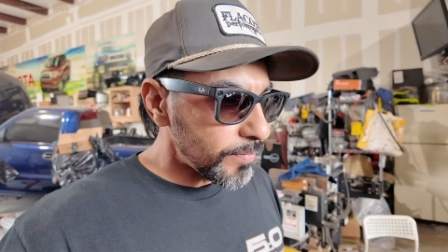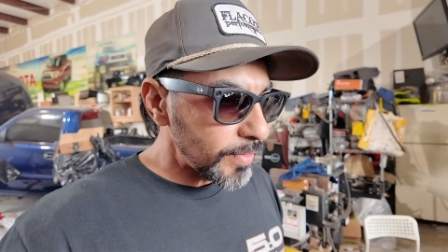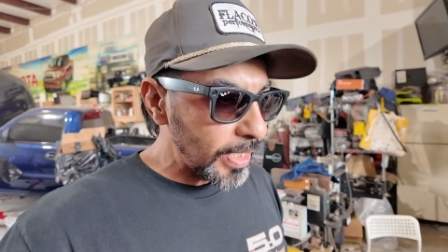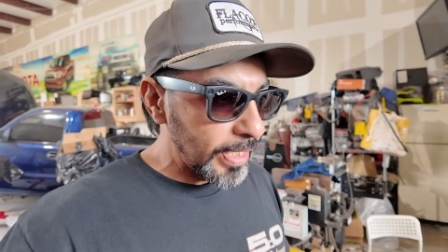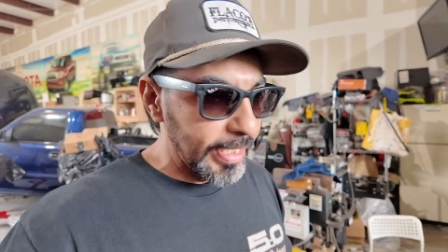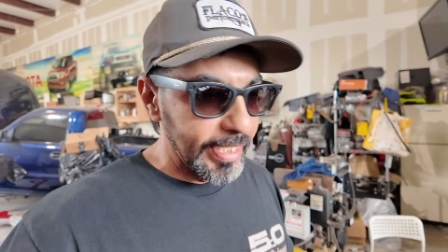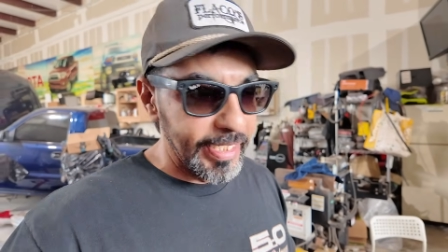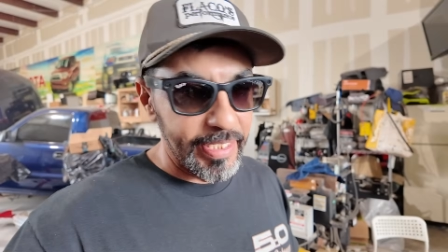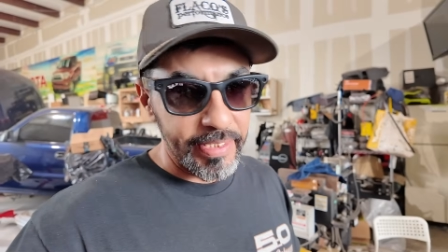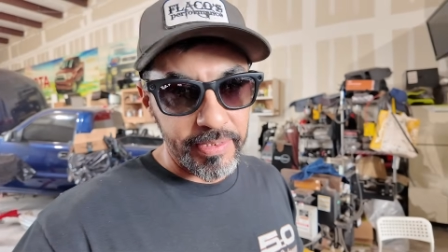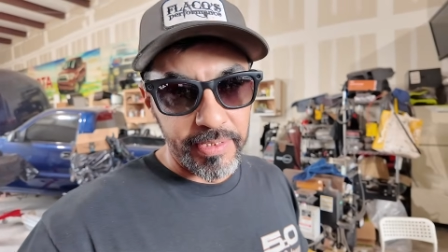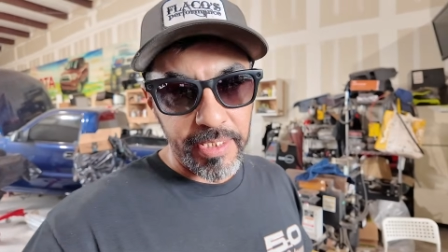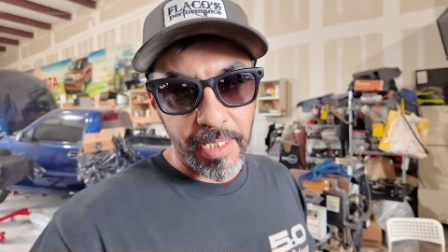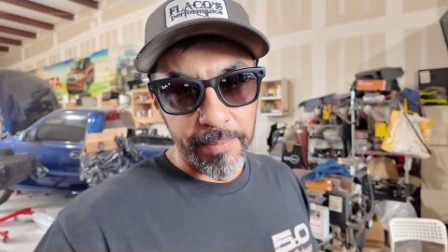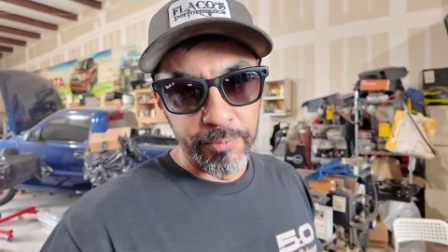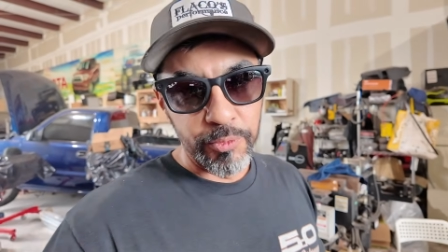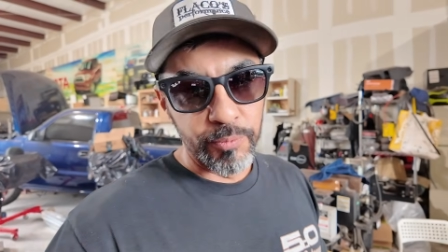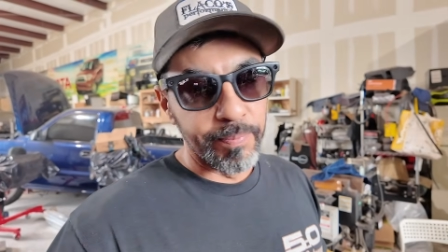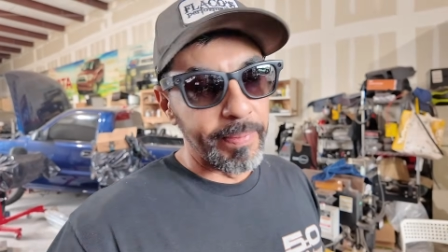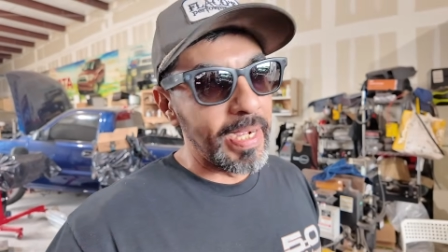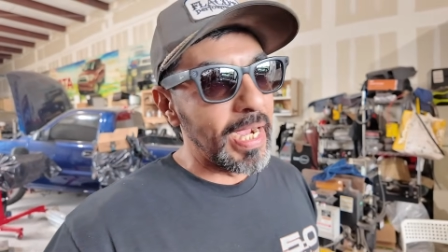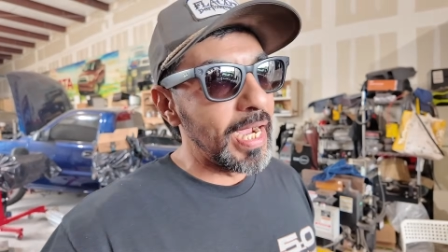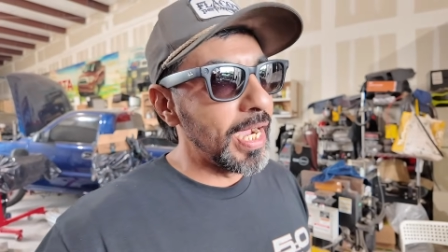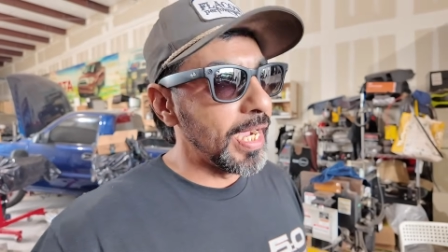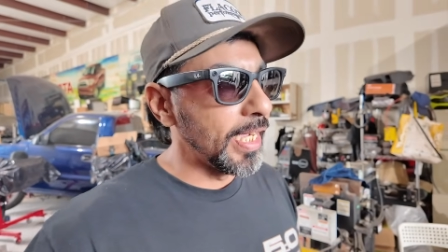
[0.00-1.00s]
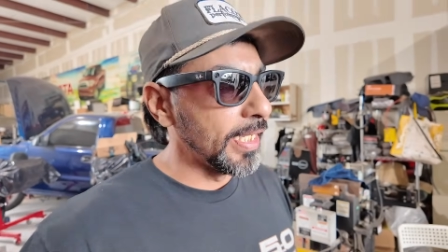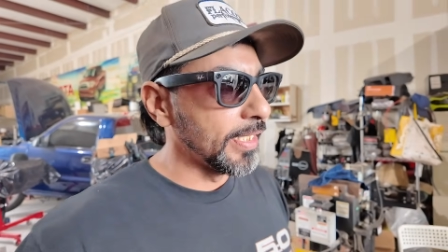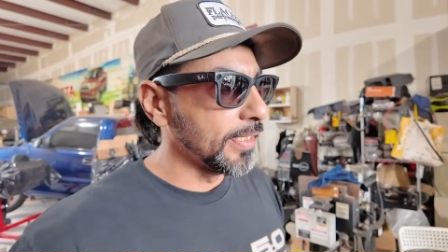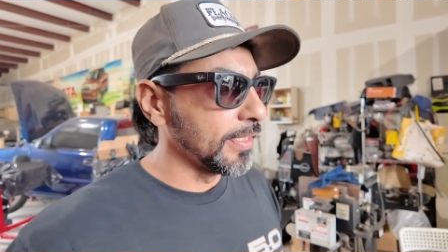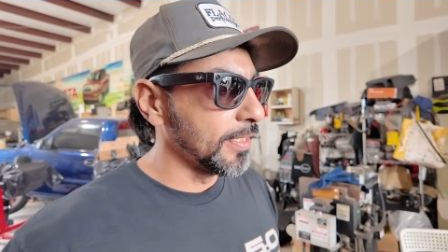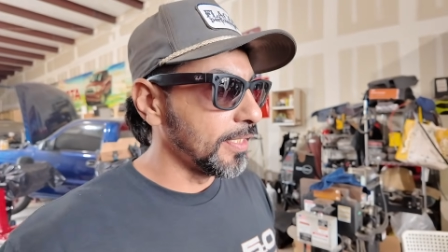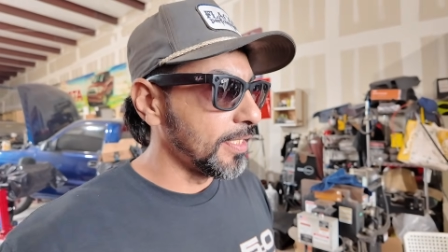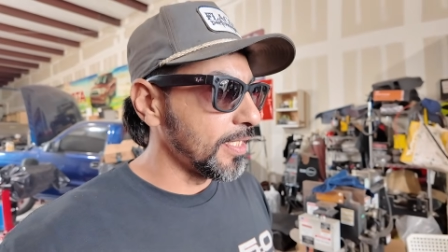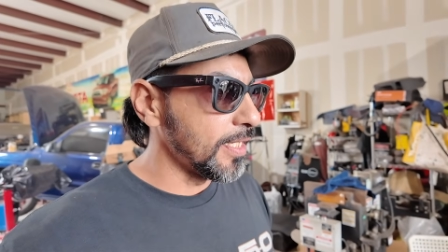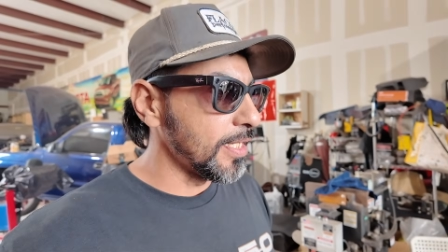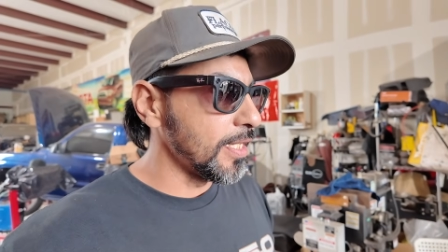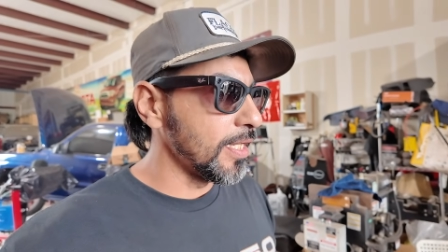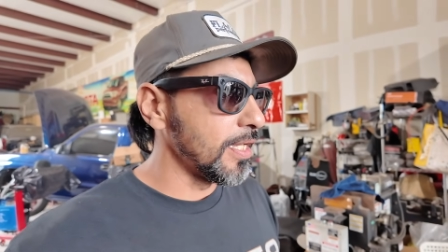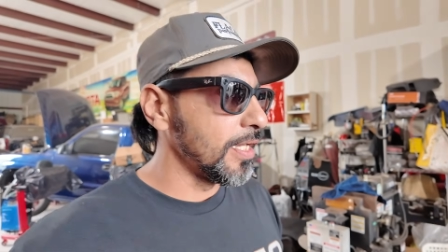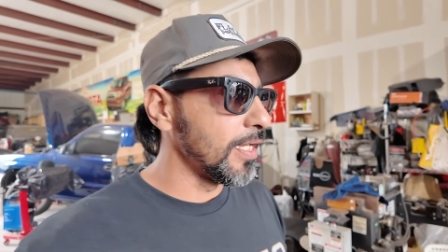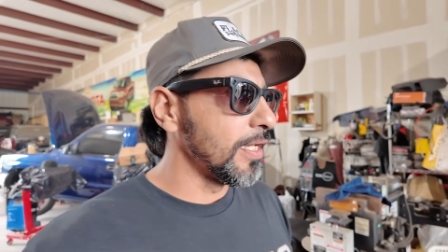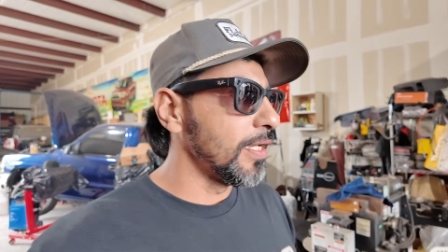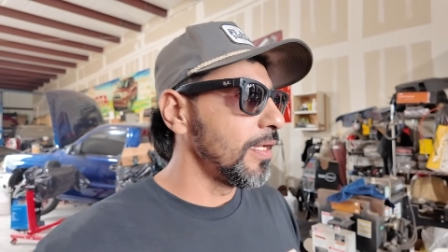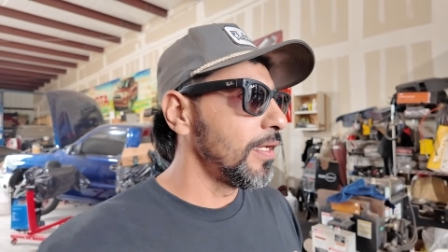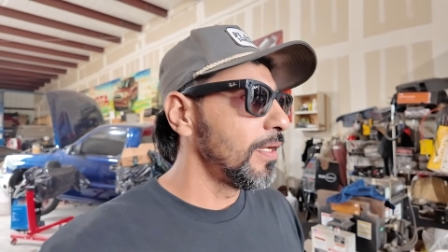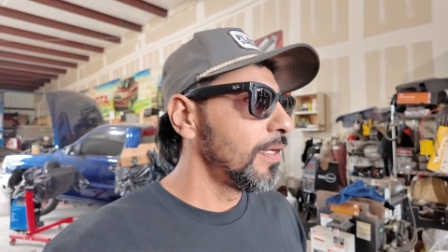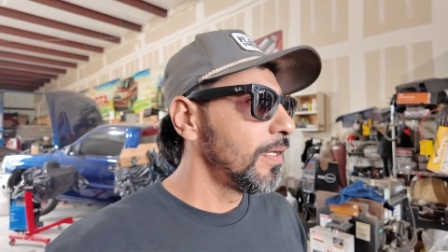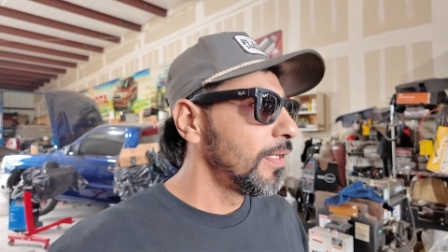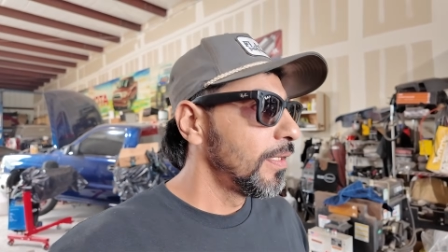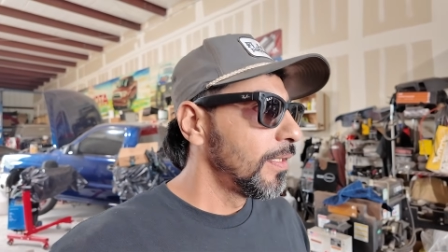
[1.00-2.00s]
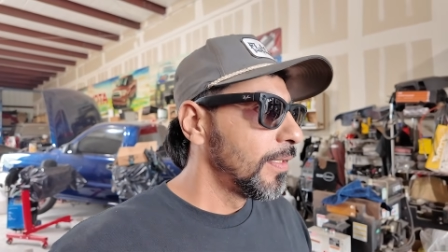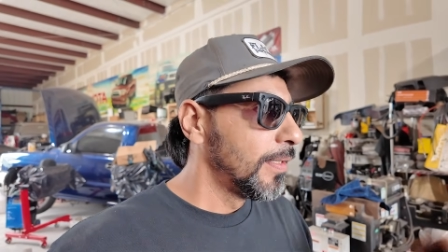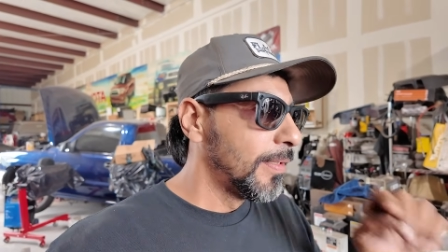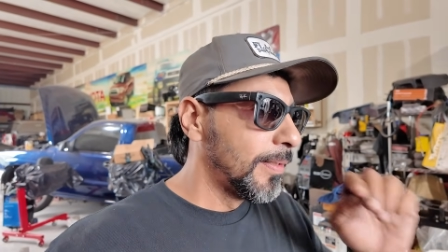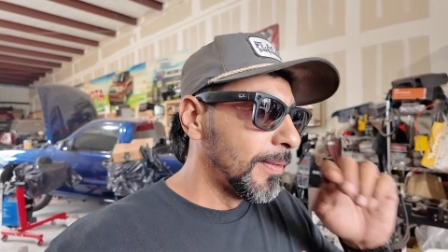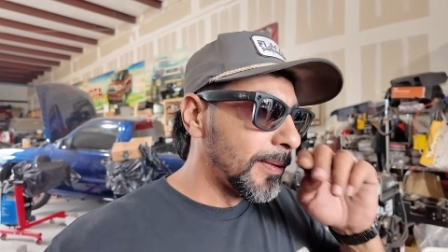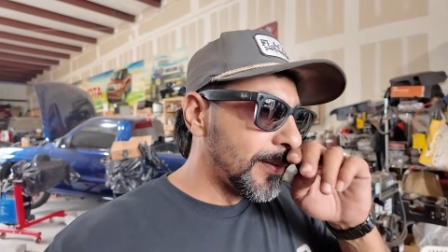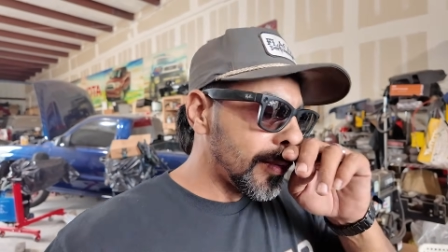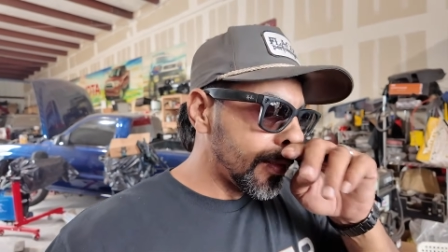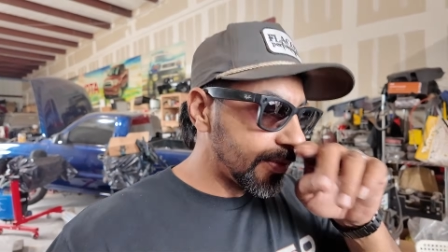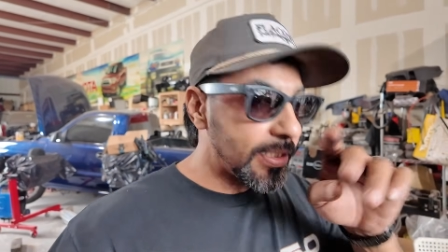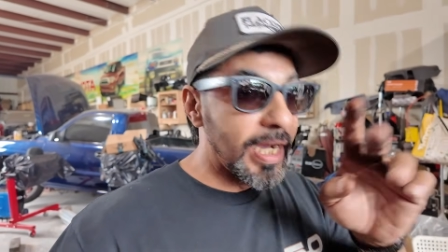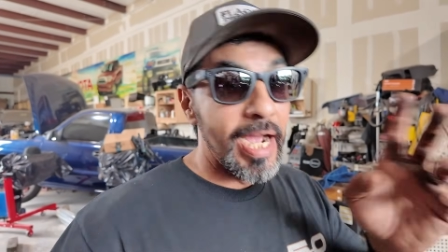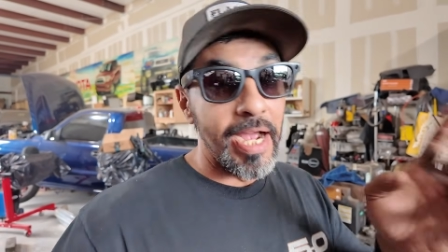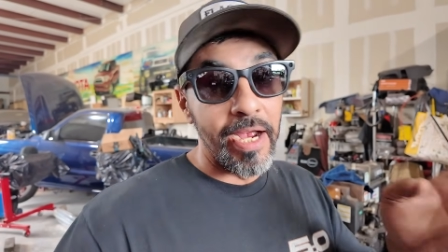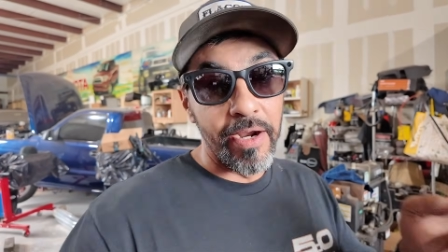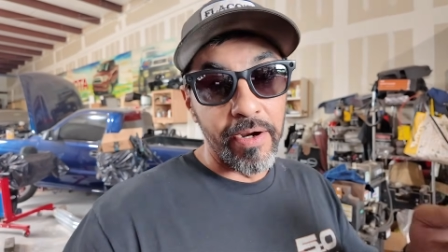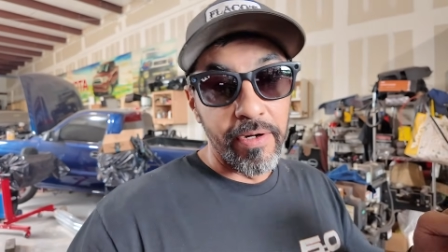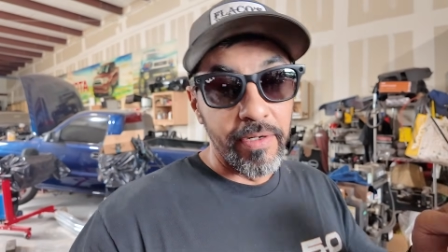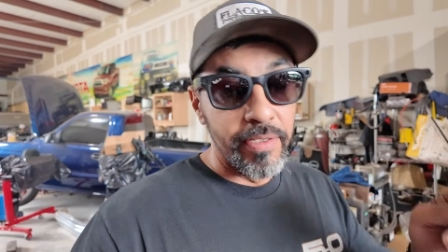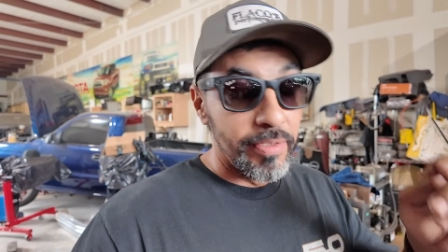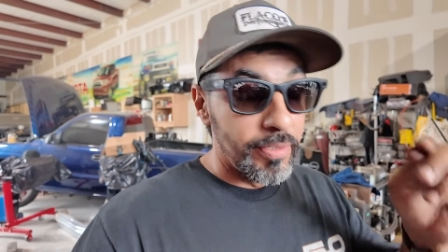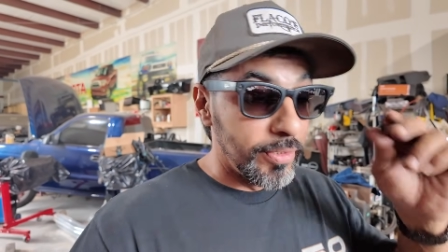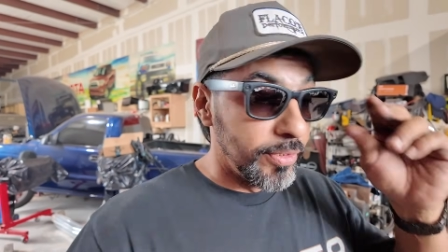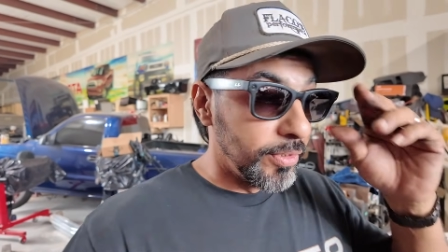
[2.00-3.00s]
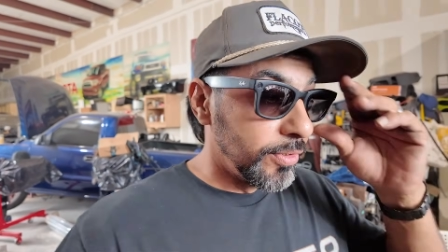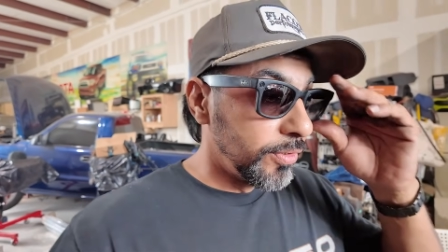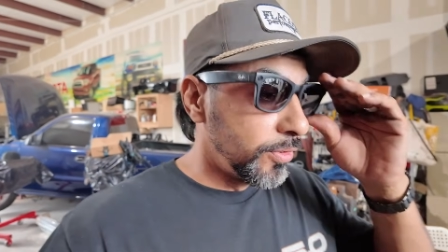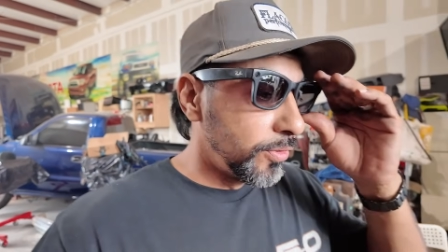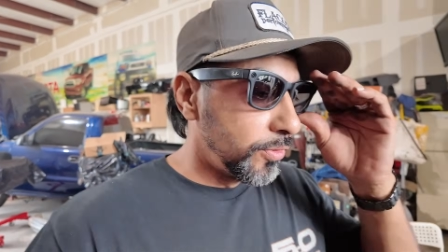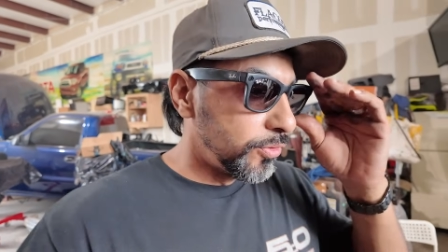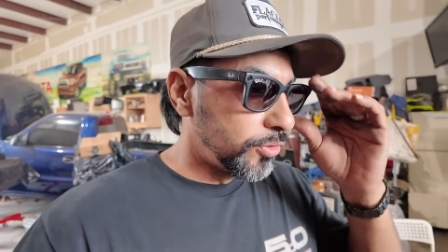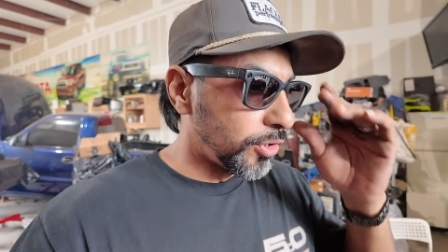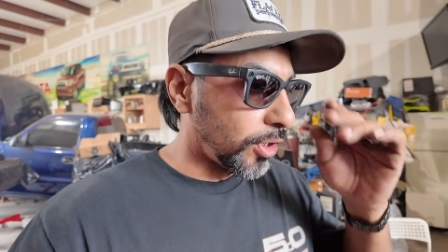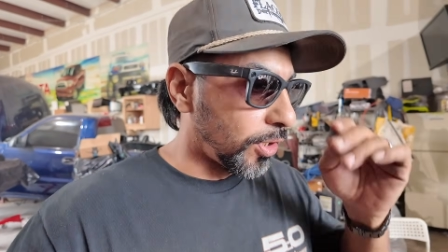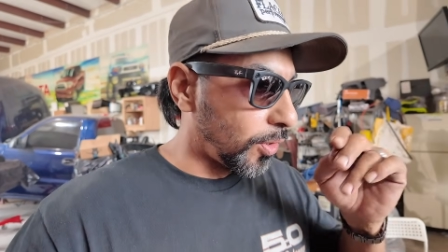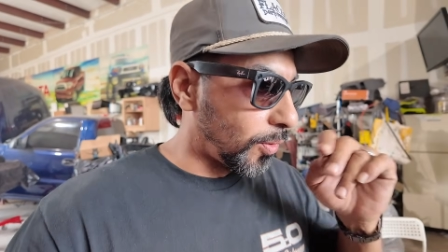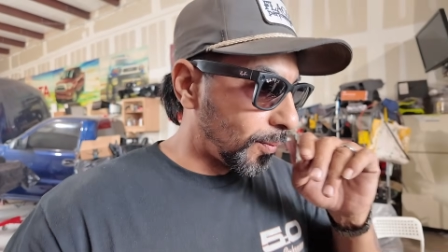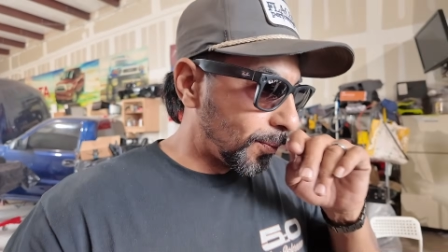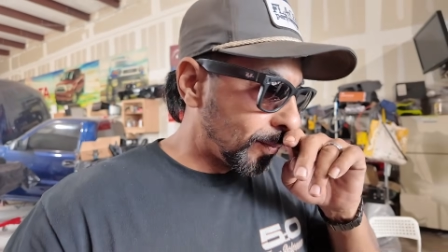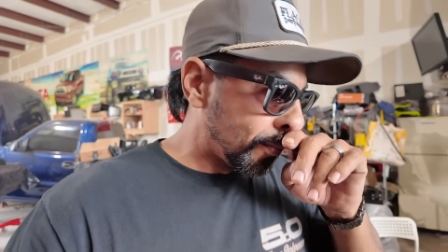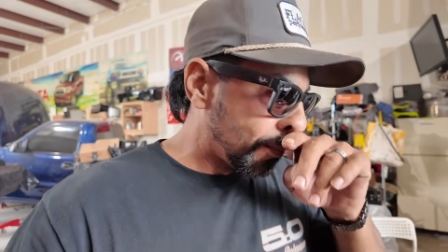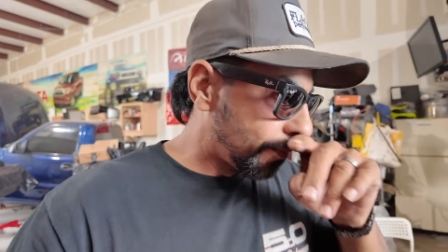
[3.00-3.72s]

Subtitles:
and it dumps behind the tire. So